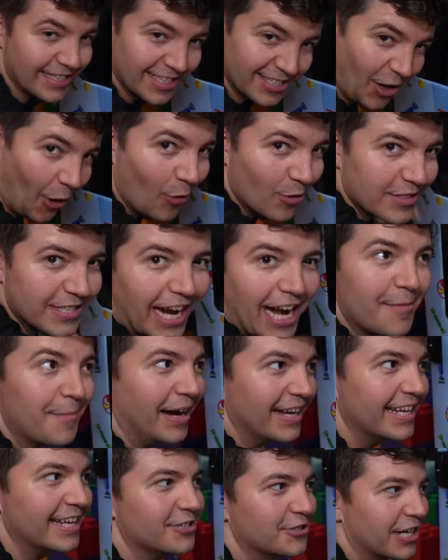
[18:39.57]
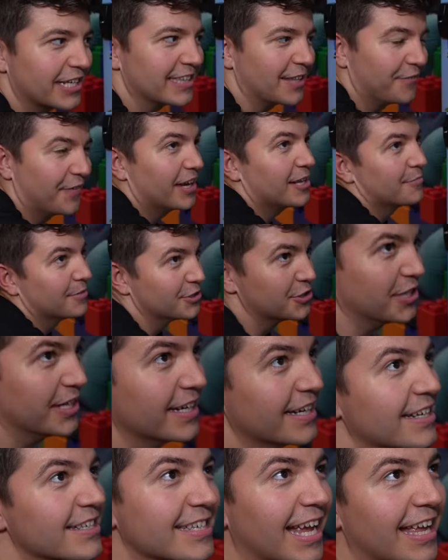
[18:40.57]
this whole time I didn't check the vending machine
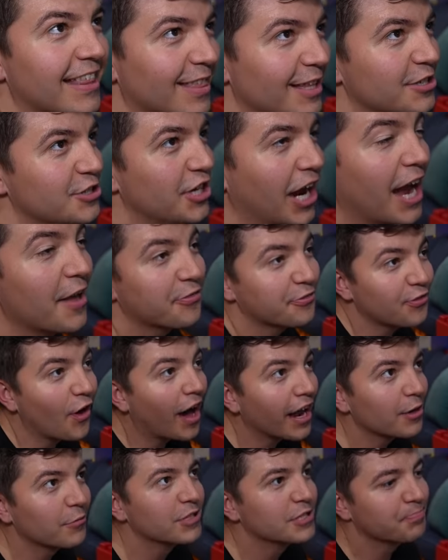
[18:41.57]
because I legit, I thought it was